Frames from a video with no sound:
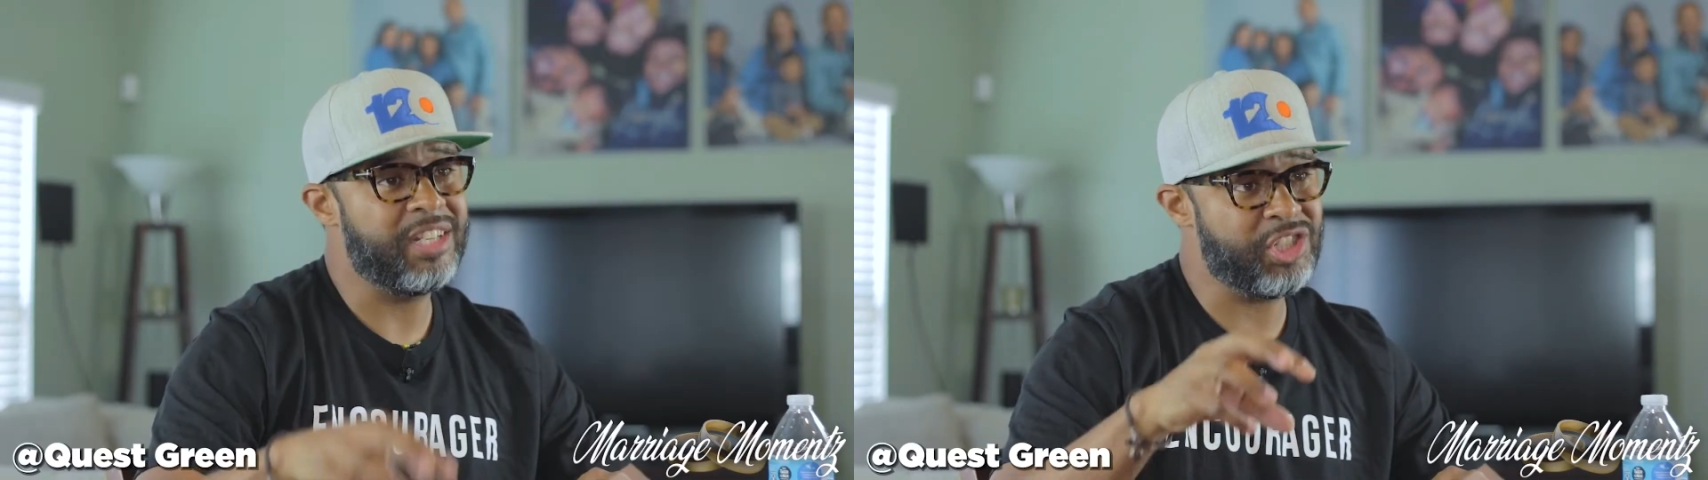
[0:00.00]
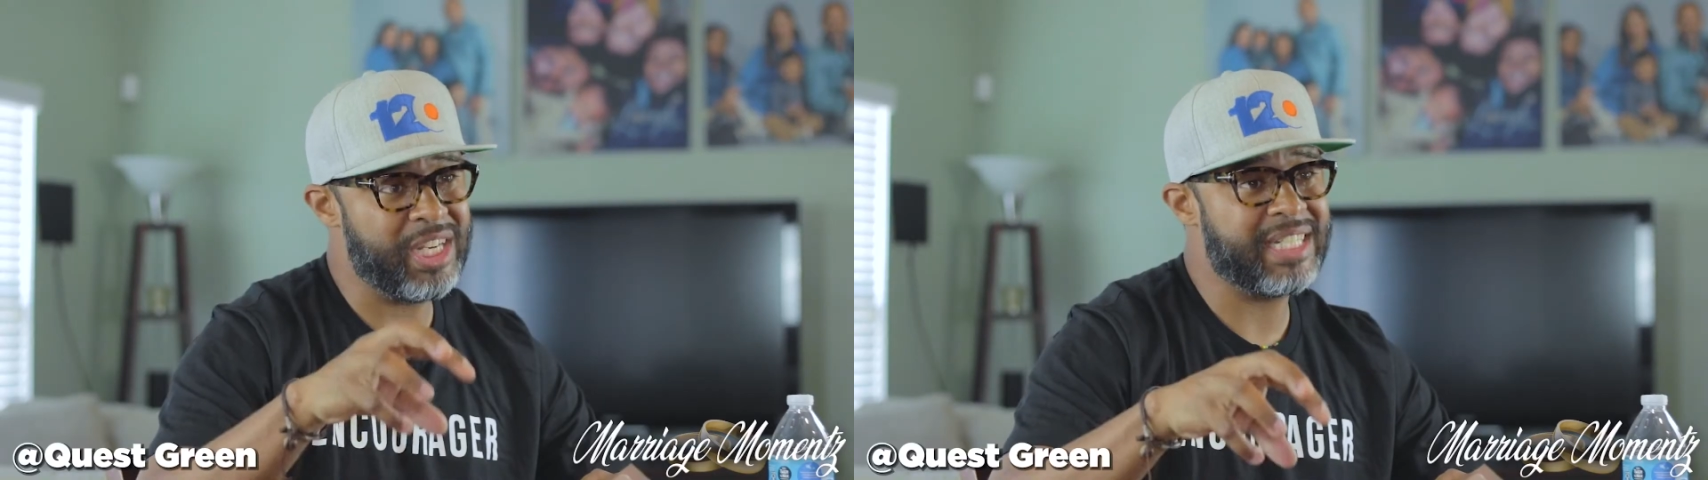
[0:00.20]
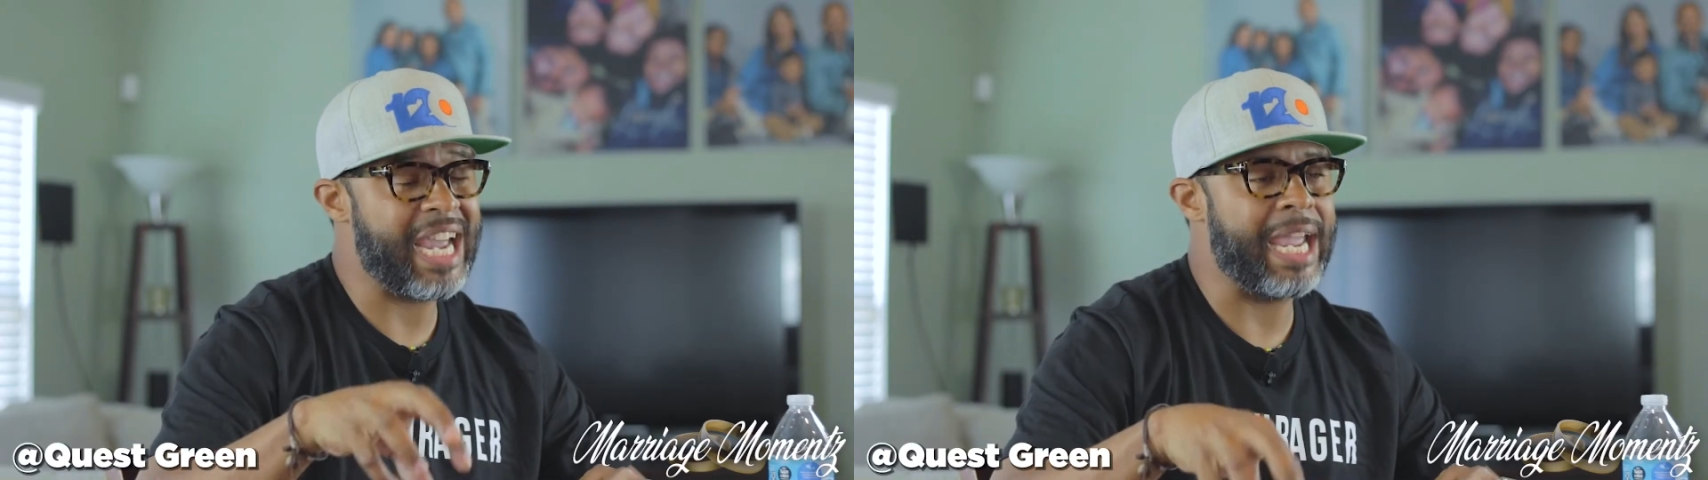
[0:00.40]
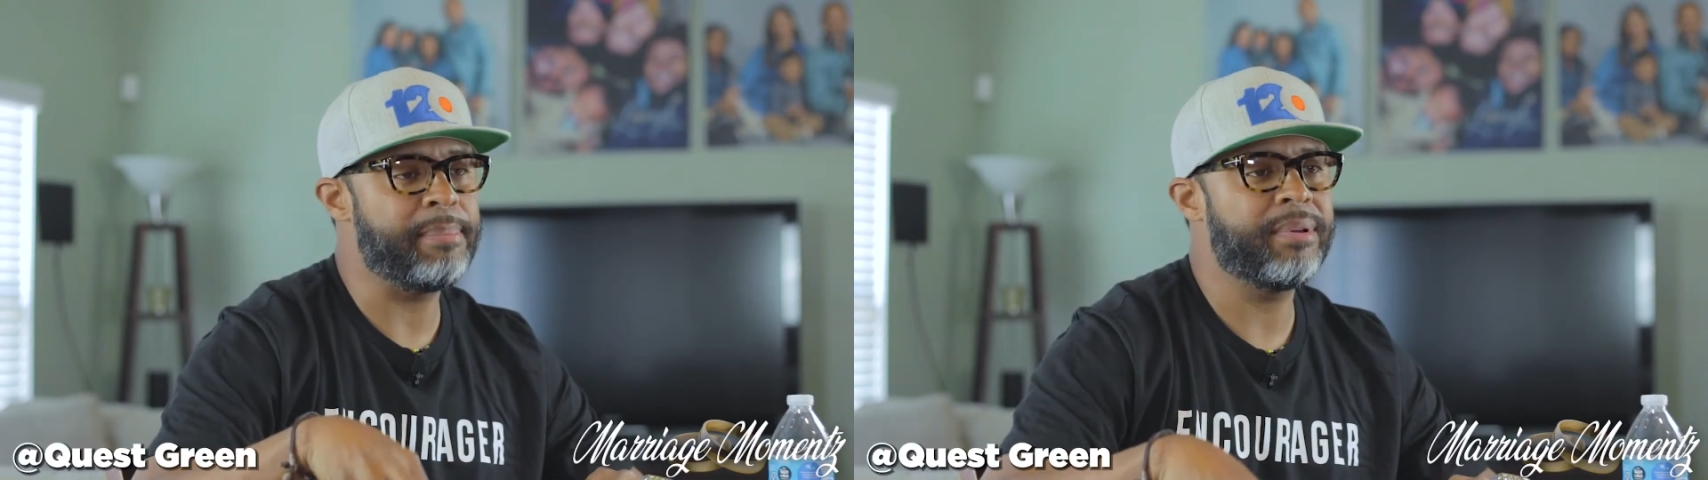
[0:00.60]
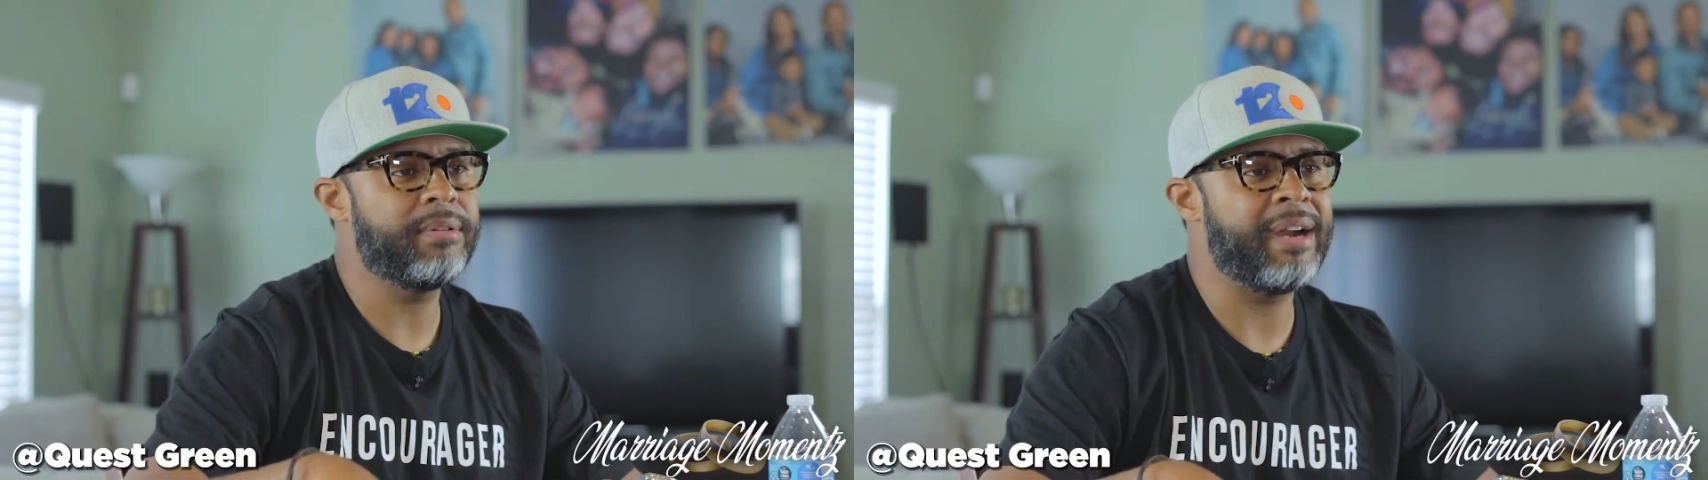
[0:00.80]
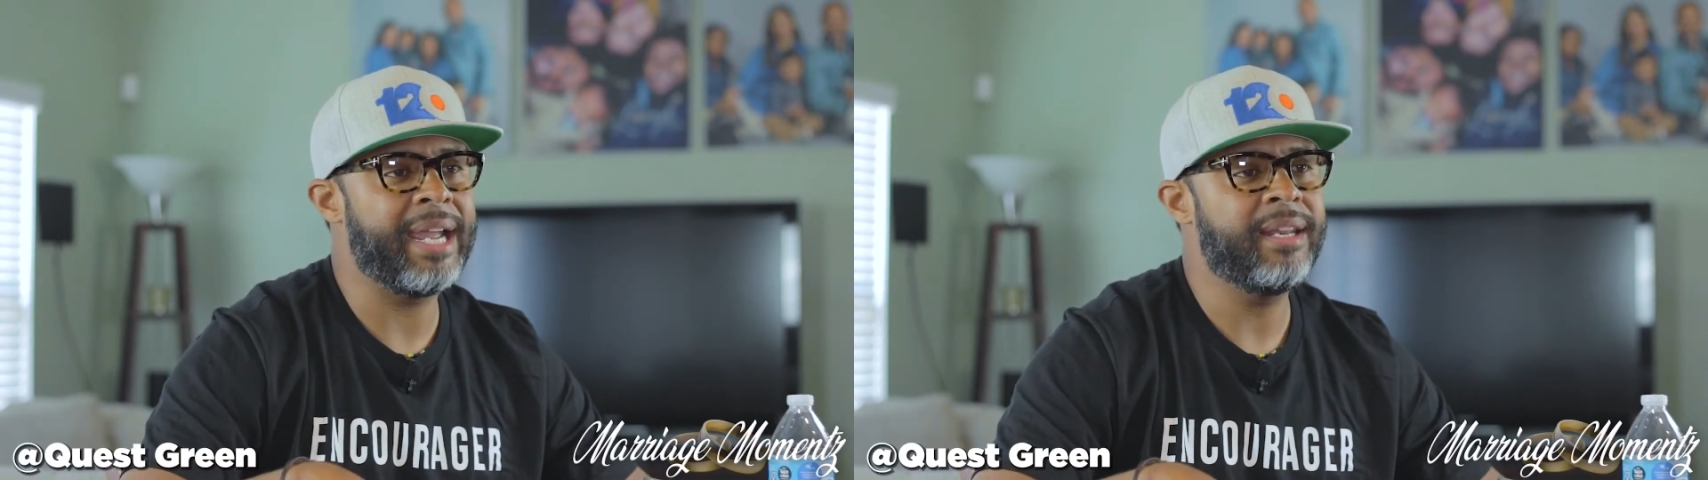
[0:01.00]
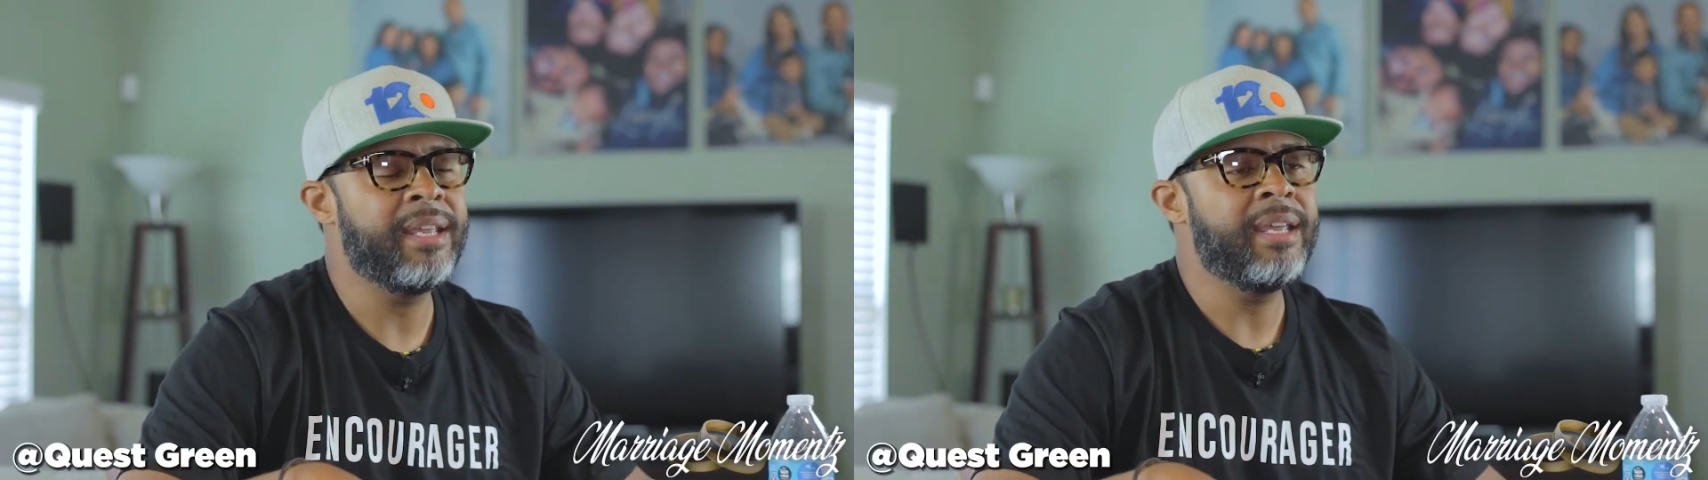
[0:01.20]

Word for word: the G-Type, right?